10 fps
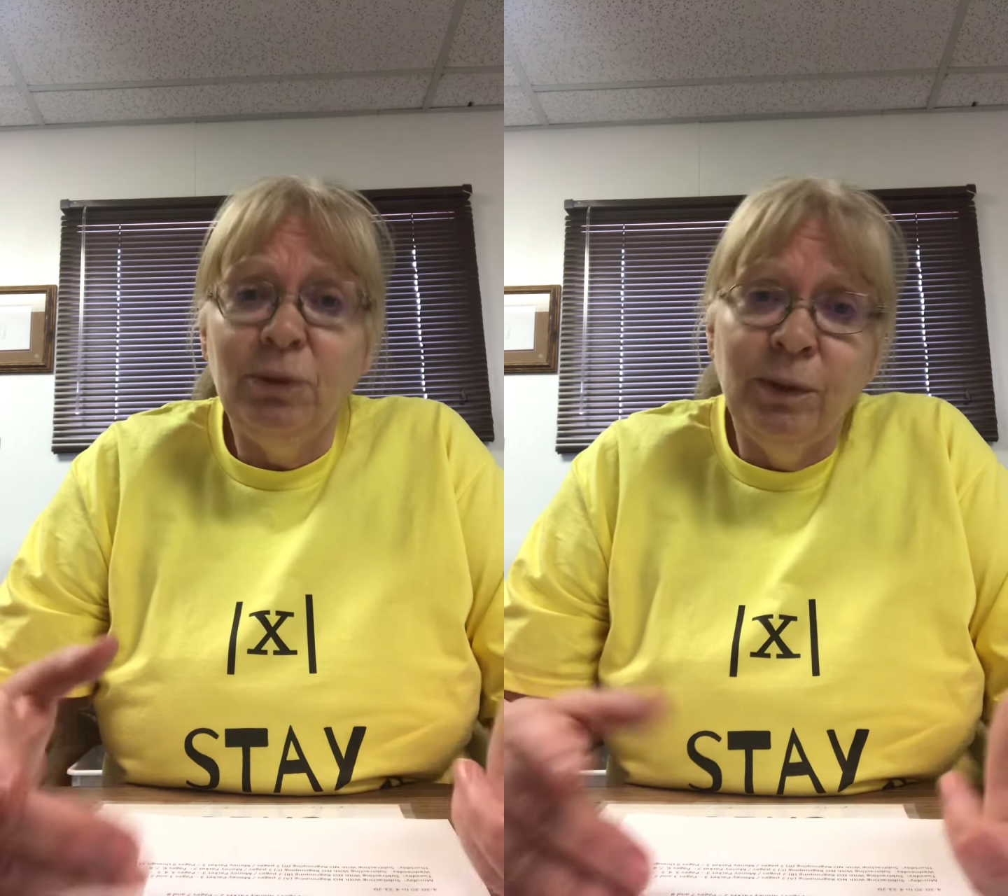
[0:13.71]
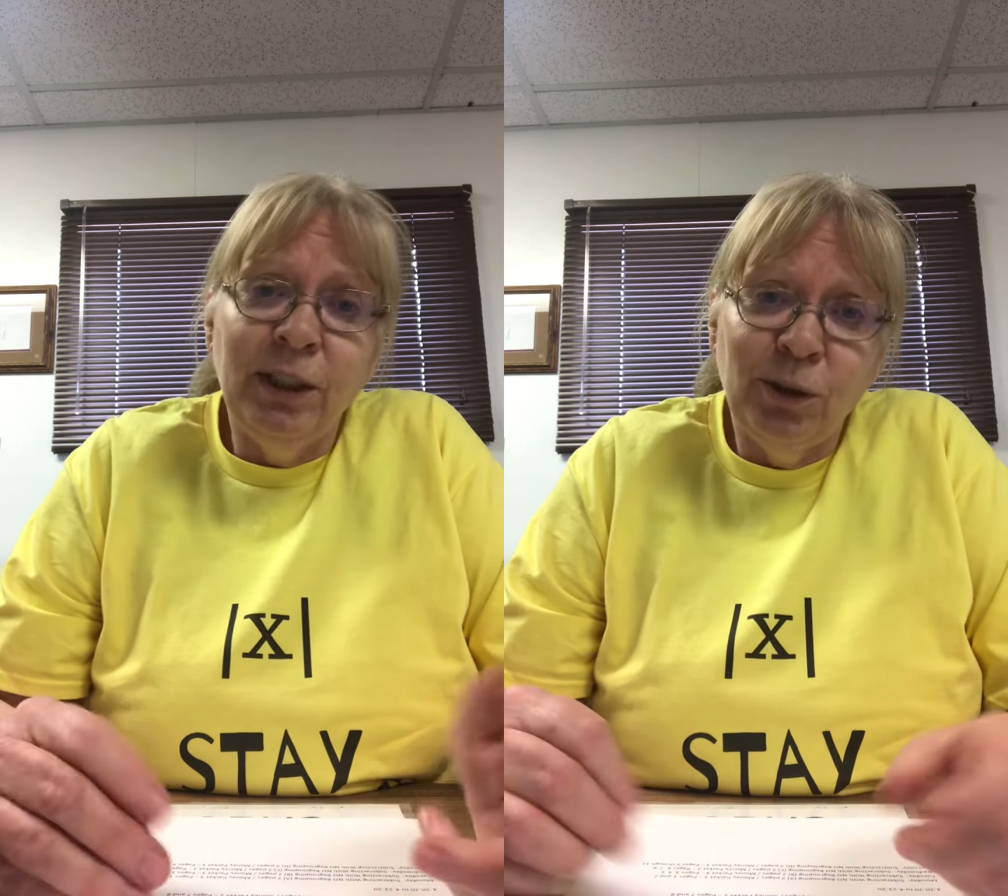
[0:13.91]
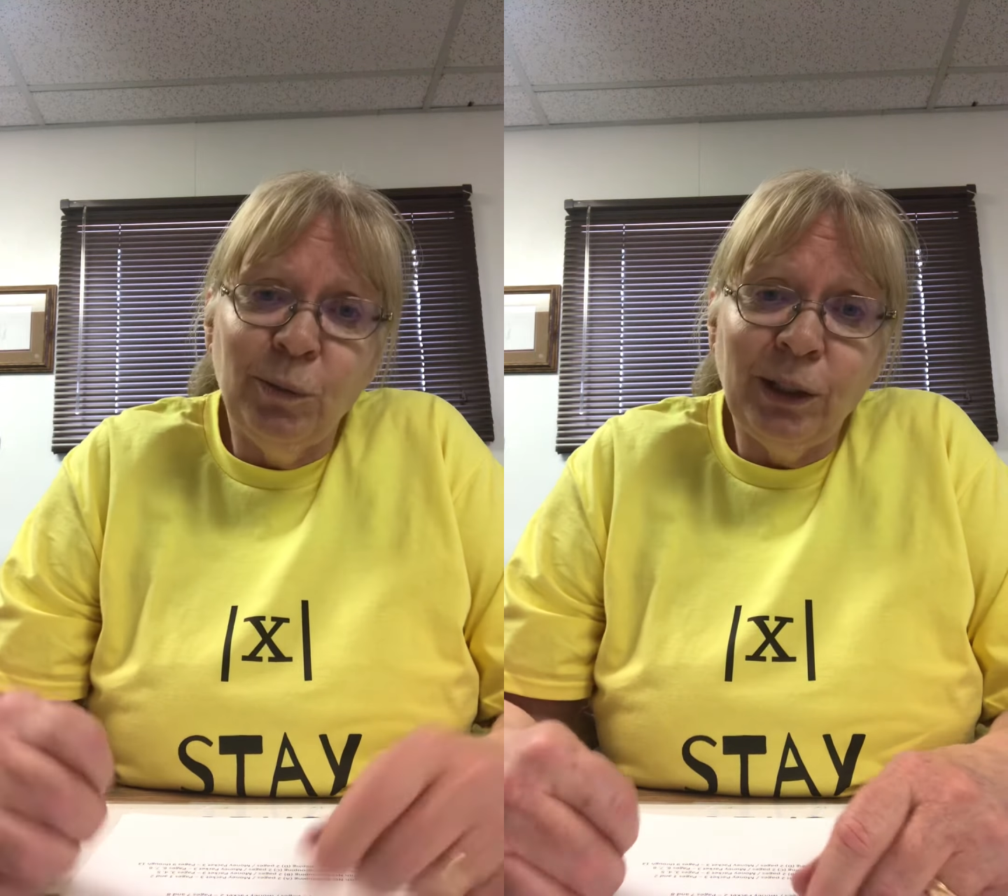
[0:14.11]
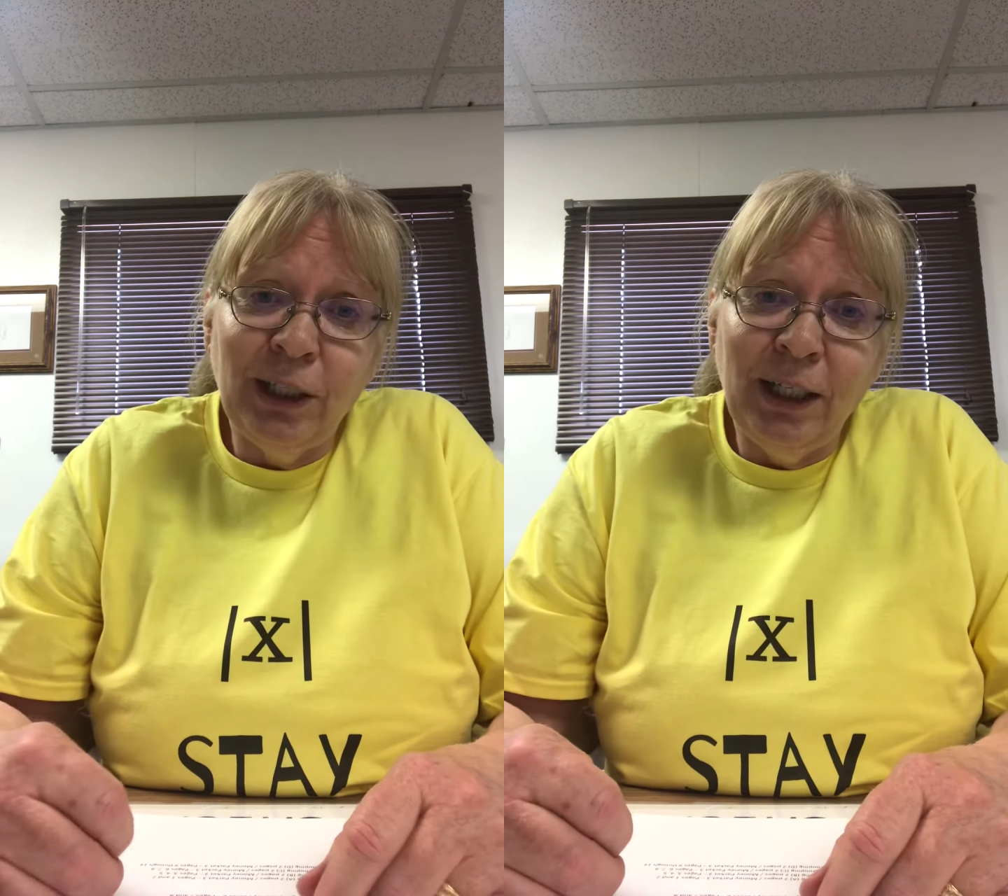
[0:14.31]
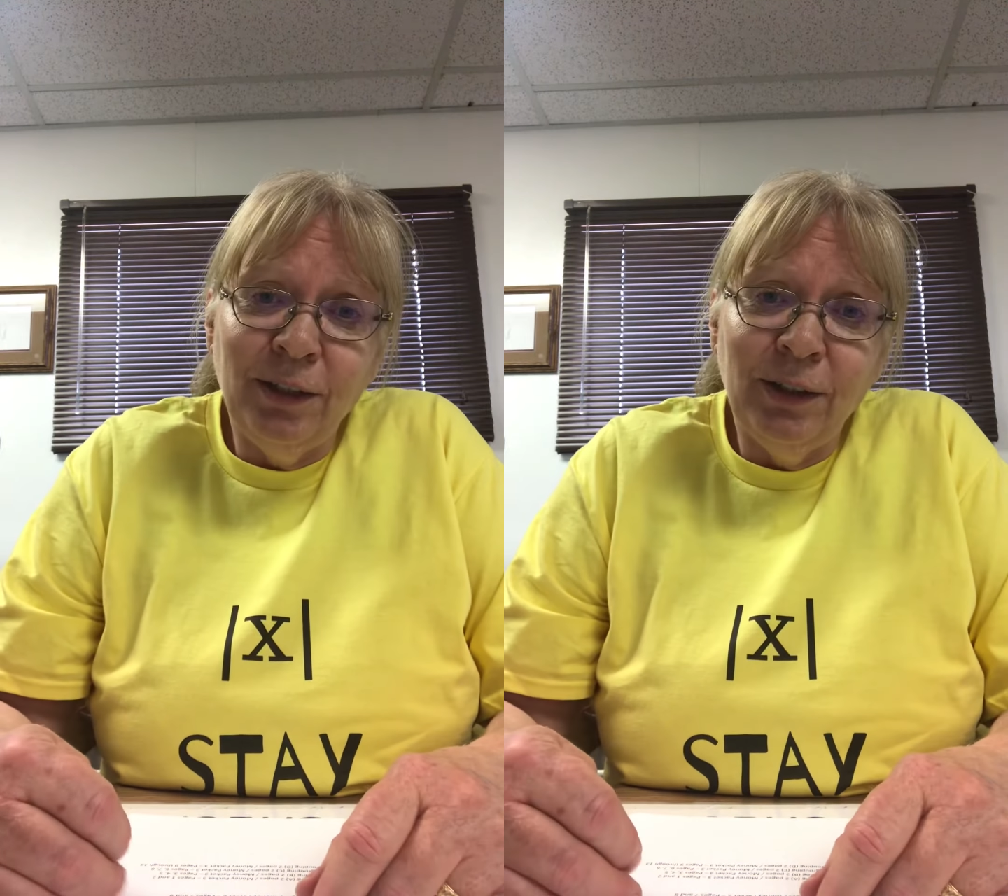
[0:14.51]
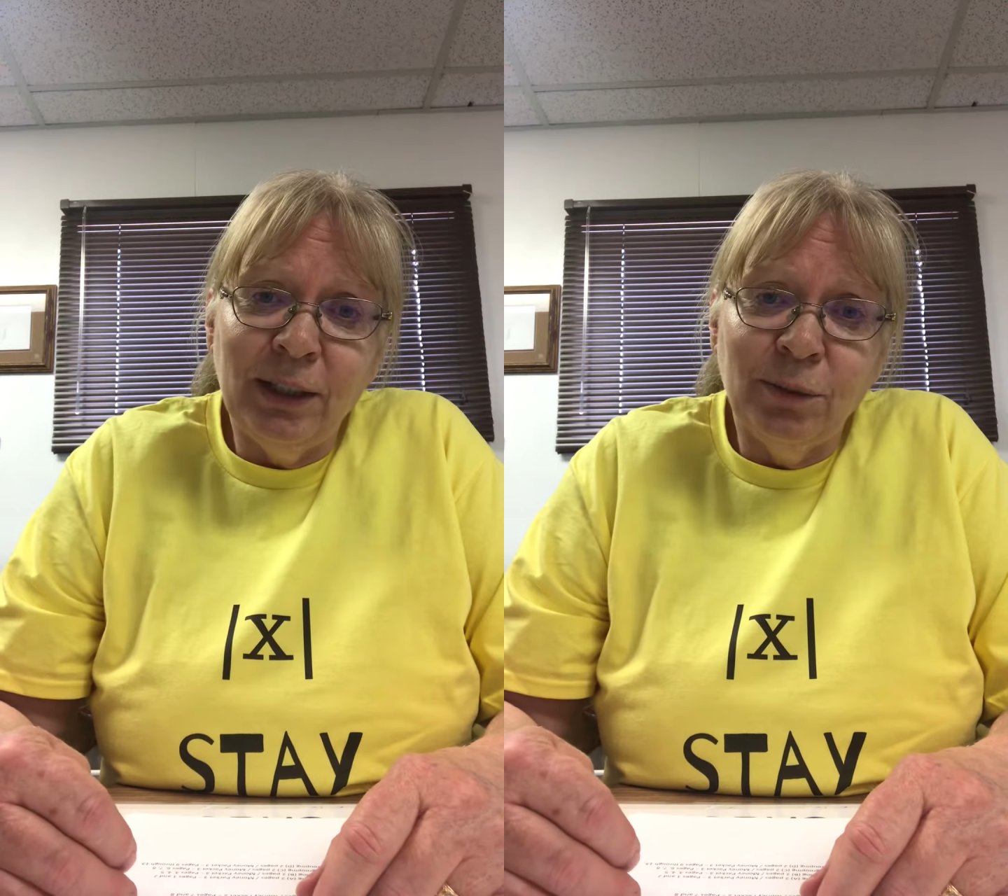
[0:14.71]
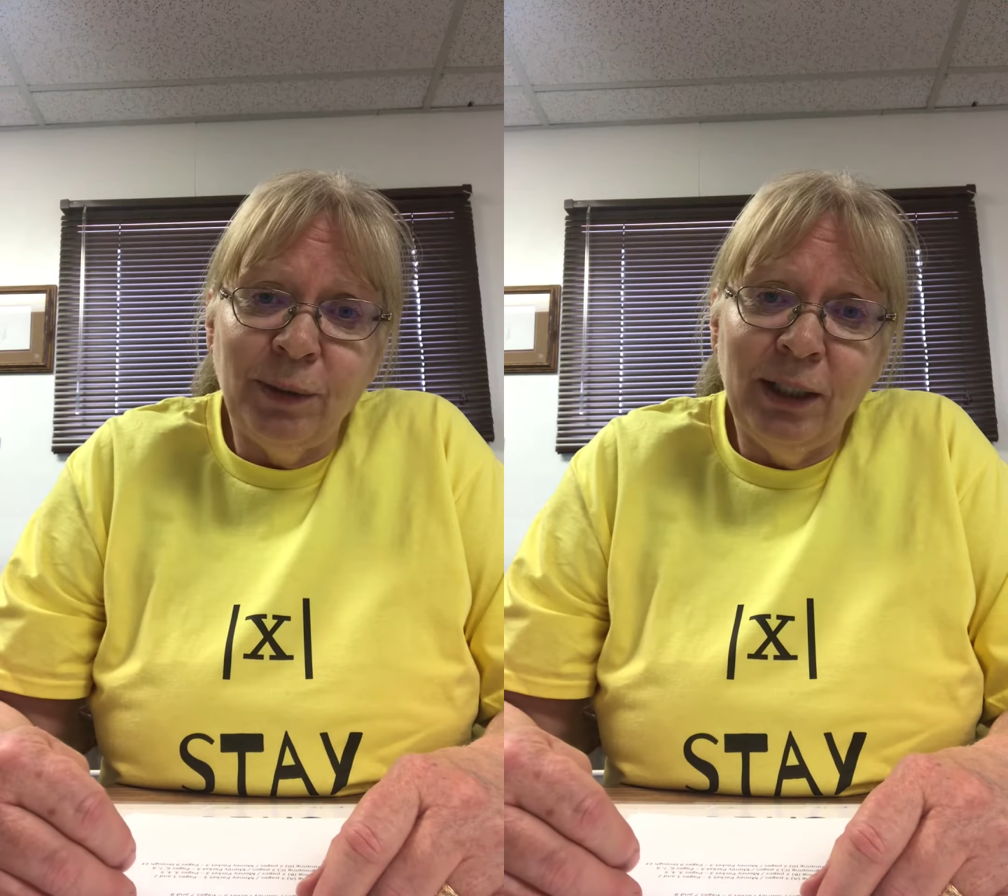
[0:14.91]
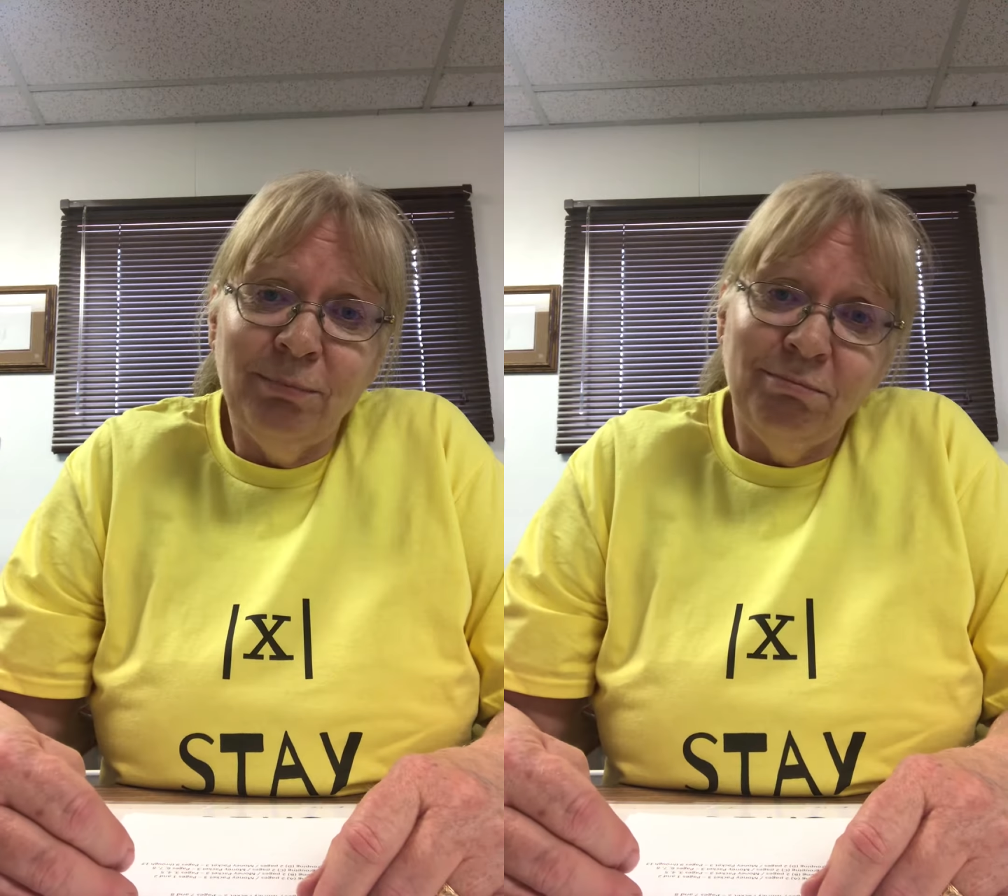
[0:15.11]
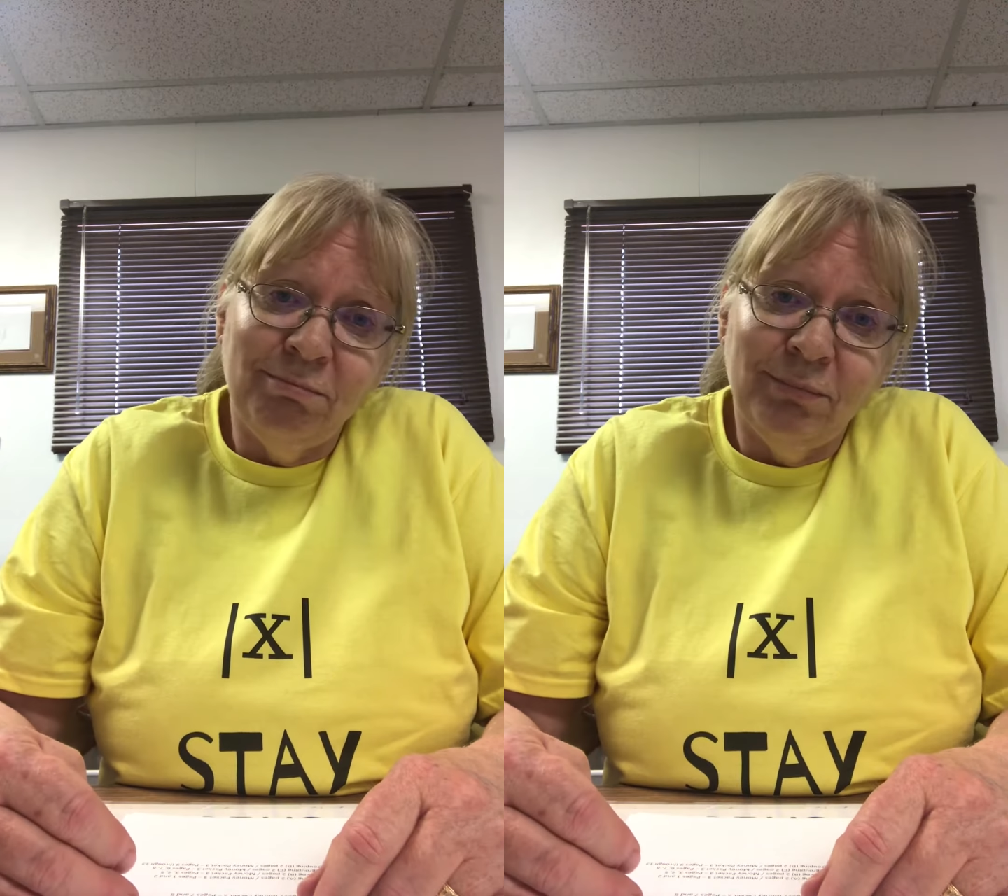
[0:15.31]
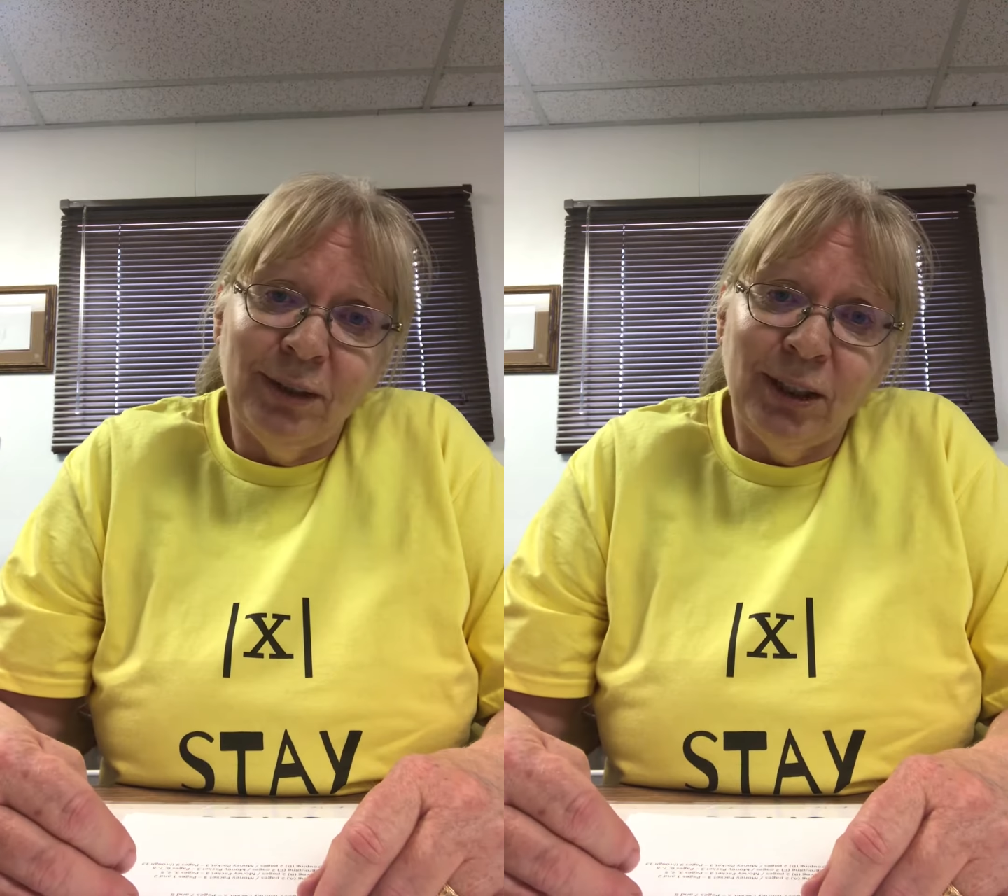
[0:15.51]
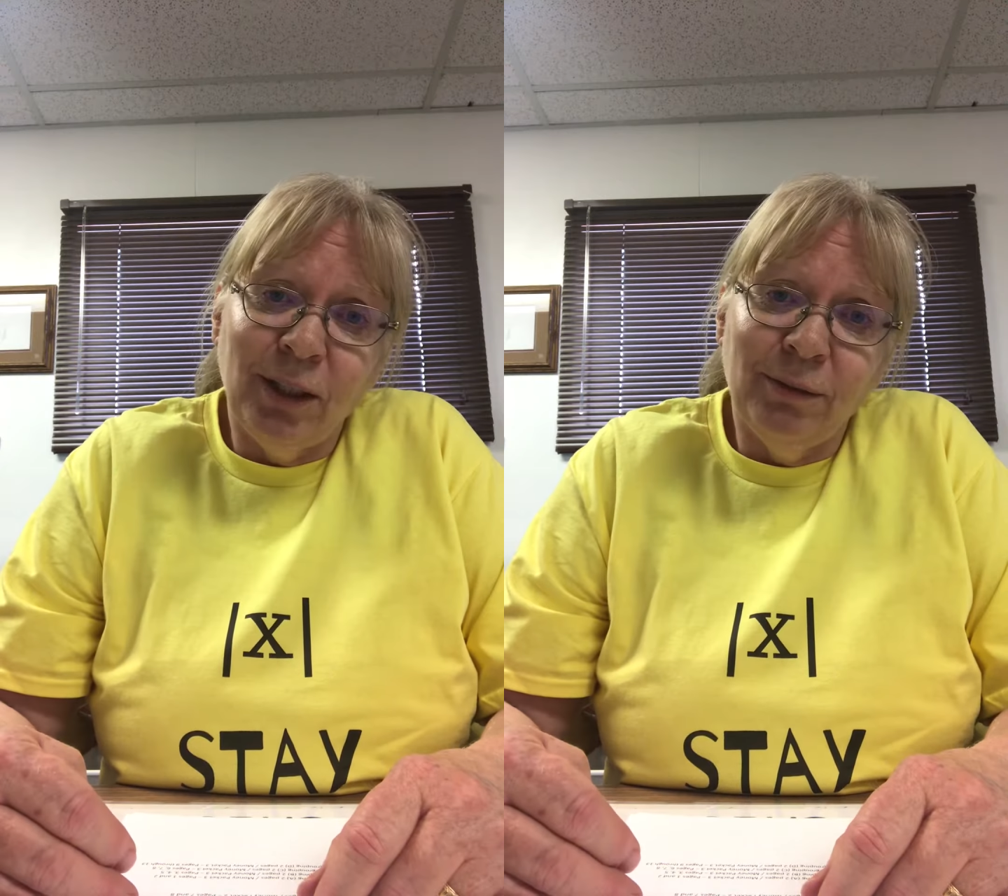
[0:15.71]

we'll get to work together this way. So,